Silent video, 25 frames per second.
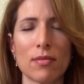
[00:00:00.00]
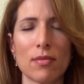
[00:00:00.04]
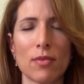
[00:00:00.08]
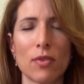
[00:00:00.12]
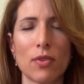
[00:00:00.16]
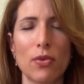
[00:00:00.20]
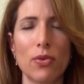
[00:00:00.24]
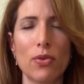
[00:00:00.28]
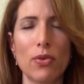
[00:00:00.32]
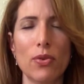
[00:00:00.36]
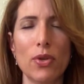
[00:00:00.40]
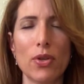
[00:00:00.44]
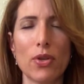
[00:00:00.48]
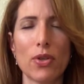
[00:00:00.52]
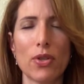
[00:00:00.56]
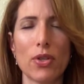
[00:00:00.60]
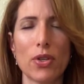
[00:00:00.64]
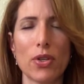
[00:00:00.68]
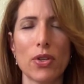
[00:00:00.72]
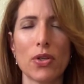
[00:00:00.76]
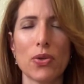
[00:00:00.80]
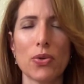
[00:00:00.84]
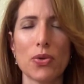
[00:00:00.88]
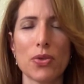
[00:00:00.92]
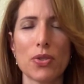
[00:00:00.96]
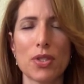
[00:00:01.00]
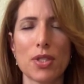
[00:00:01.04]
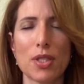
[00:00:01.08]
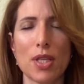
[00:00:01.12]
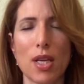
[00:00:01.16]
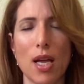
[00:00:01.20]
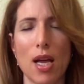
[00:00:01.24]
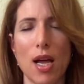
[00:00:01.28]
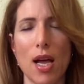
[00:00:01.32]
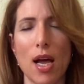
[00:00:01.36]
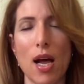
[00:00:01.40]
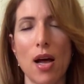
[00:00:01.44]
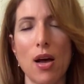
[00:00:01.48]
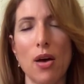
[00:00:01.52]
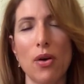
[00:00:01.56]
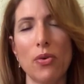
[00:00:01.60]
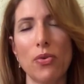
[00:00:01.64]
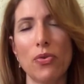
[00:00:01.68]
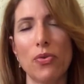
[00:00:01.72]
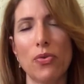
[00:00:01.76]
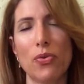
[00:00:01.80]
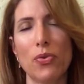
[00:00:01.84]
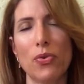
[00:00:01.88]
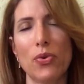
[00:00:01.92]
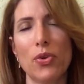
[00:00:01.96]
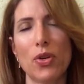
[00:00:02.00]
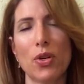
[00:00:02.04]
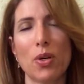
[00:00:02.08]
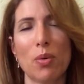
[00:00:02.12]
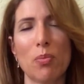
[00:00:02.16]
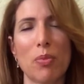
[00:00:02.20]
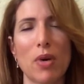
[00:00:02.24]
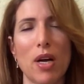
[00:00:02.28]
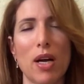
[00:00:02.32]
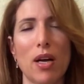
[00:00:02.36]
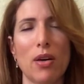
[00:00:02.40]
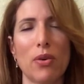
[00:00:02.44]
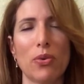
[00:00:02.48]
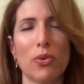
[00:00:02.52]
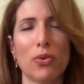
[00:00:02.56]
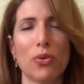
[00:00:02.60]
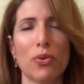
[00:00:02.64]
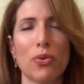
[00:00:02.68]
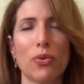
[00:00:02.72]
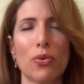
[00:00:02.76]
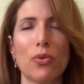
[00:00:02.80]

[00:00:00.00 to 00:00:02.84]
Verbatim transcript: through your nose, out through your mouth.